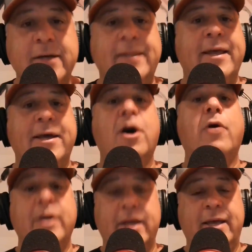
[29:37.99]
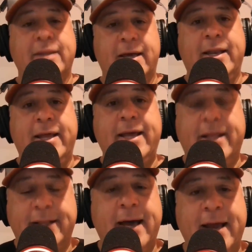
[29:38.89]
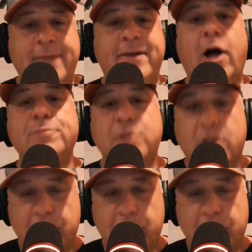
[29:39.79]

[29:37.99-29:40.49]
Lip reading: and they go and eat. And if it helps a